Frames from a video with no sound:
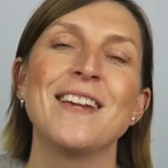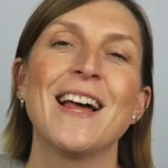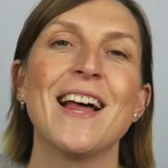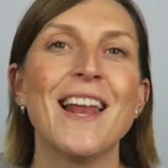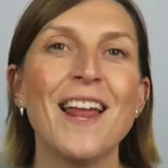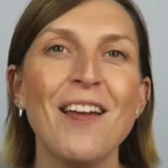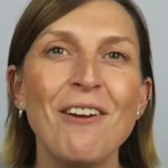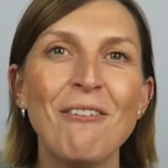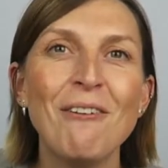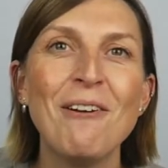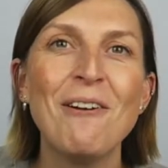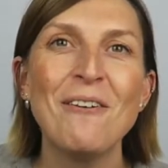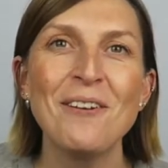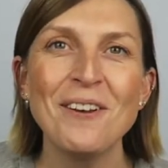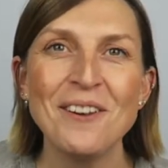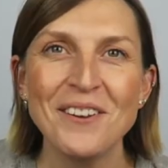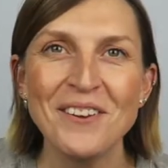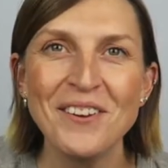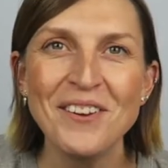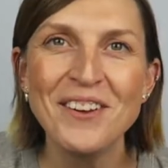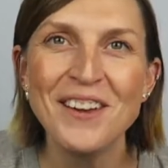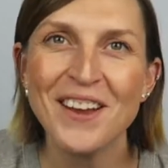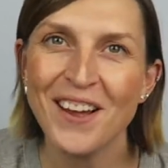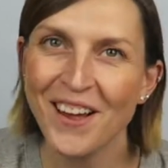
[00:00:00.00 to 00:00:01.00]
Tell
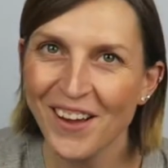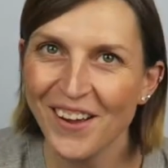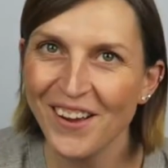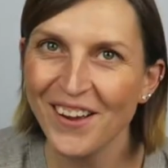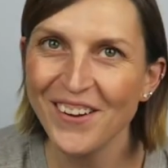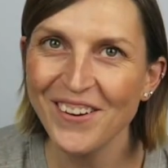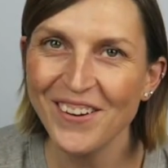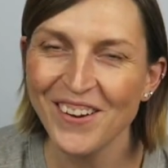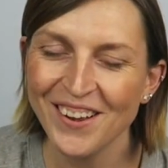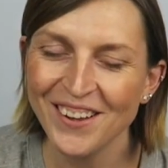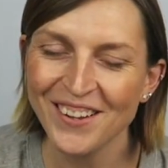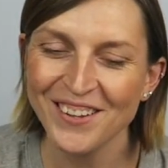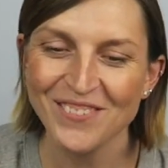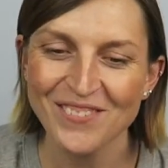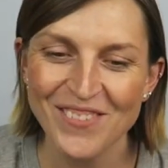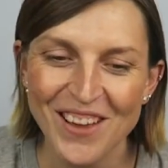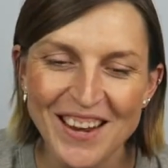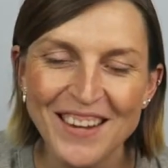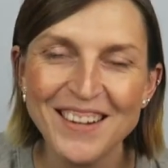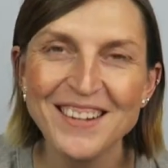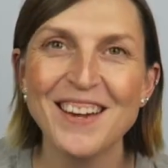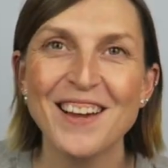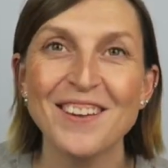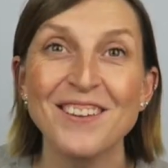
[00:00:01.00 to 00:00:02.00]
everyone you know as
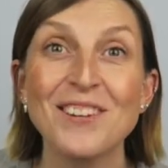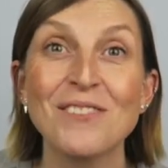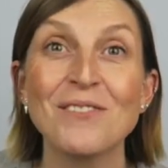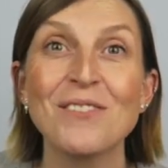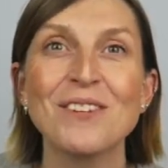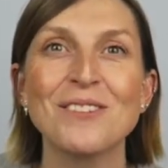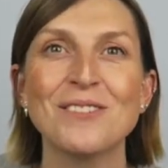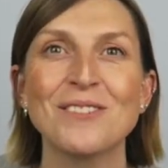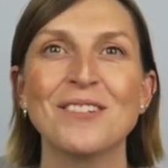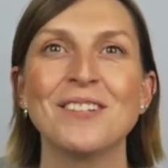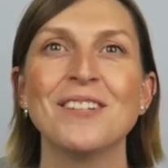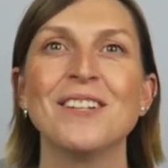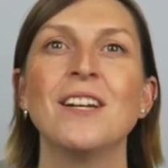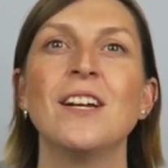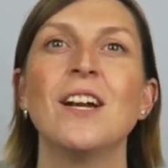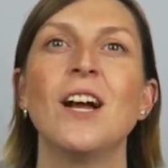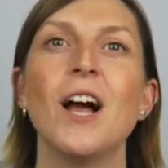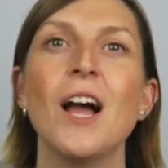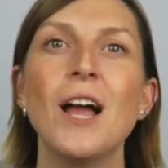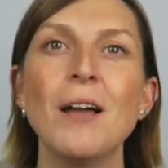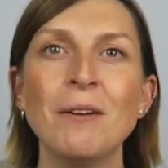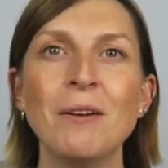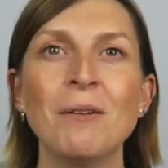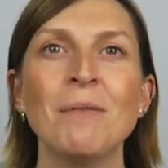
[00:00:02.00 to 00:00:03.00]
many times as possible,
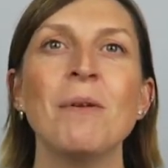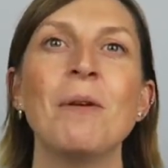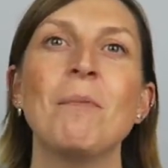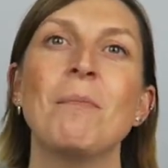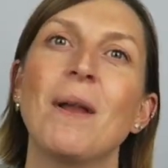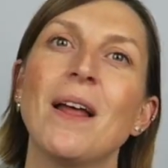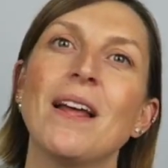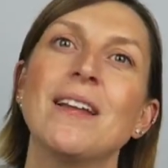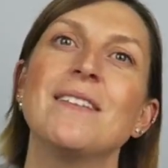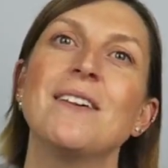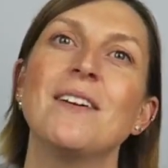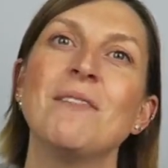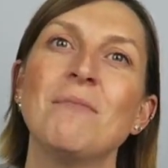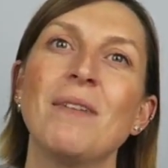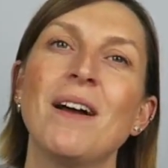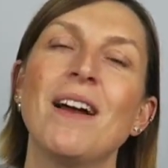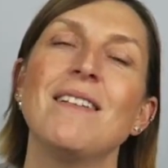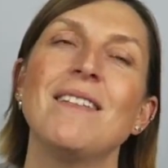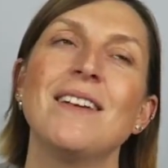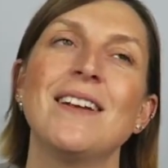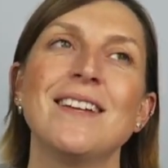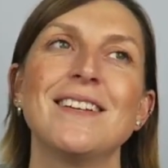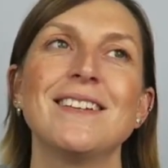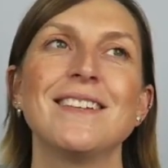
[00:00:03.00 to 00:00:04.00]
I'm going to be at Playtime
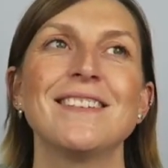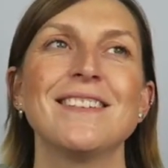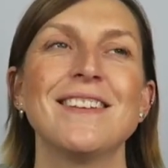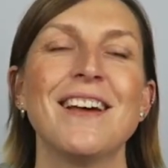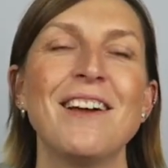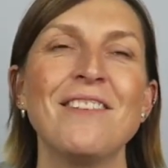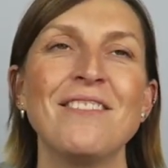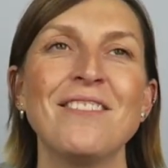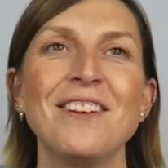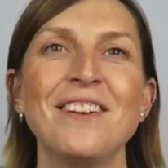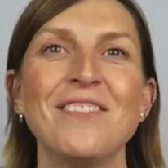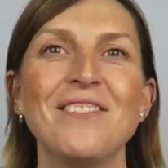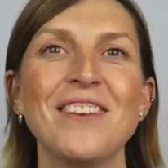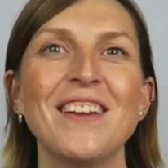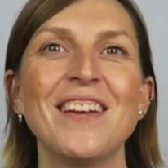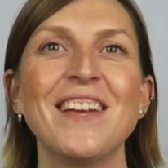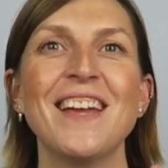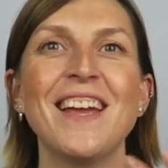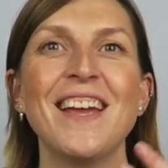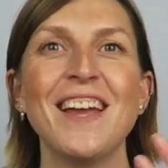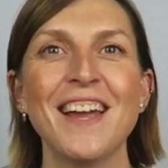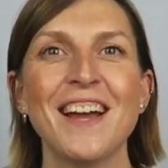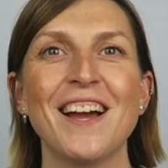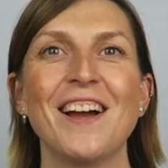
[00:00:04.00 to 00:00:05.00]
Paris, I'm going to
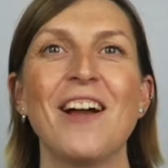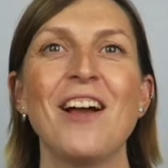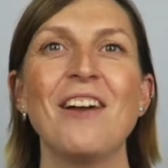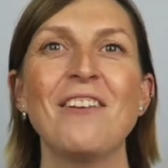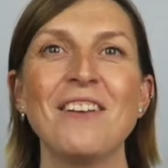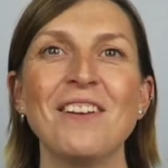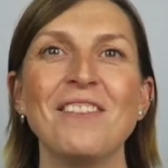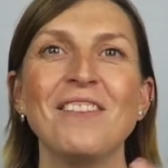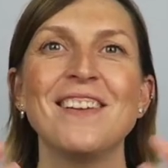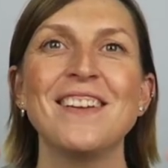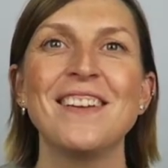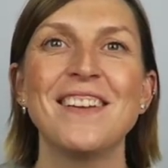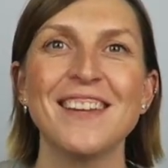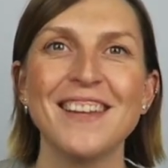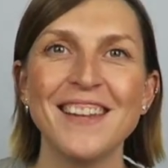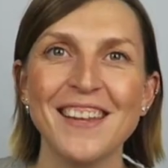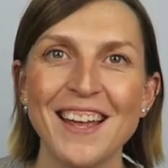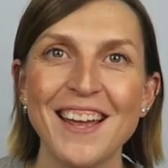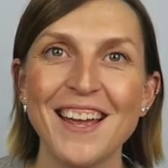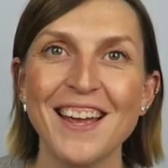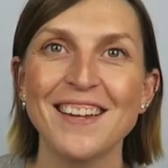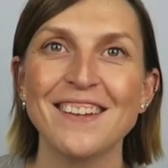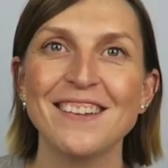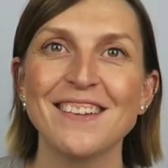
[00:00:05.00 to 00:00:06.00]
be here, I'm going to be doing
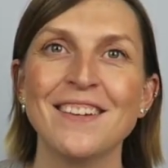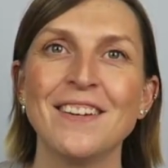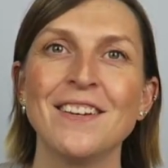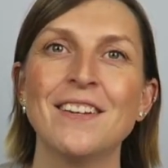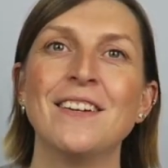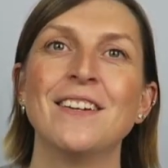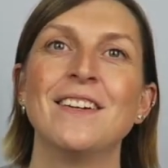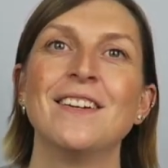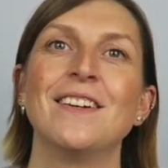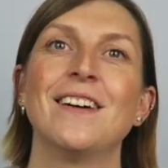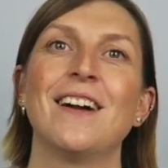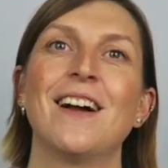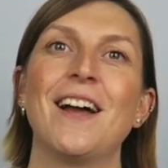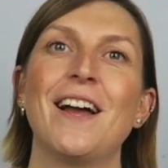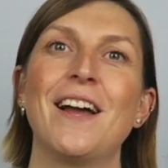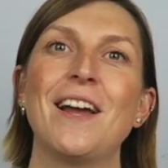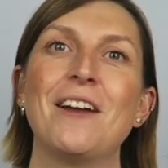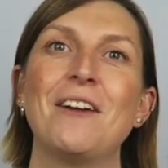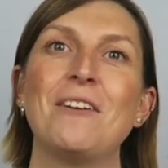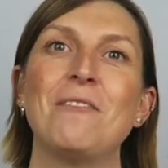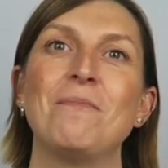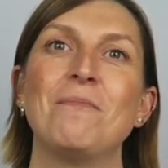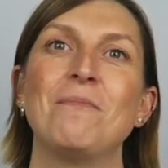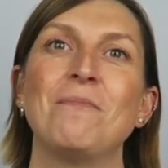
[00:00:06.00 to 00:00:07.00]

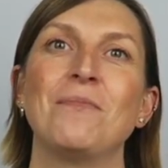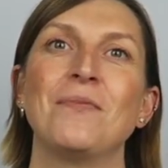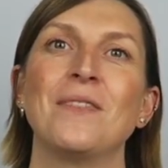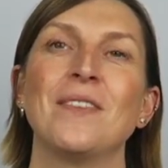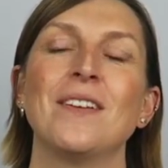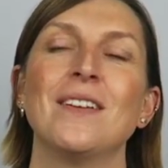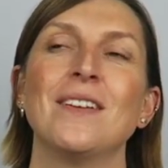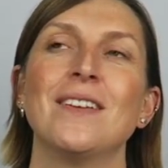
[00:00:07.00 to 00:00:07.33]
this.